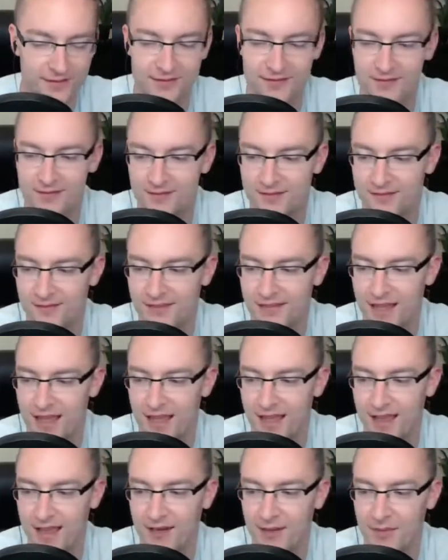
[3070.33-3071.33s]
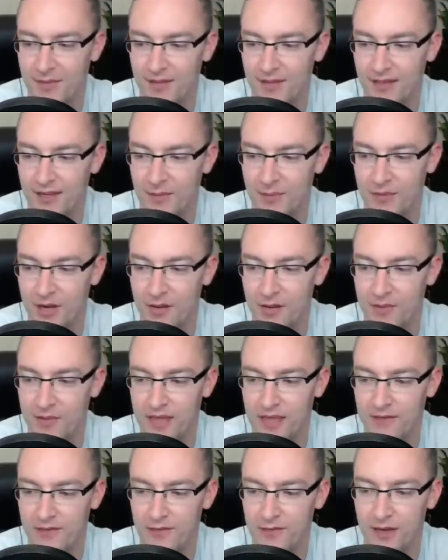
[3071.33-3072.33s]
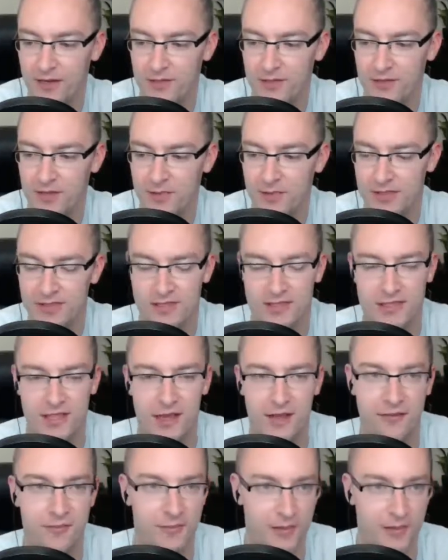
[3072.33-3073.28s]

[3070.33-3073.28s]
You know. Yeah, it'll probably be after my trips and stuff.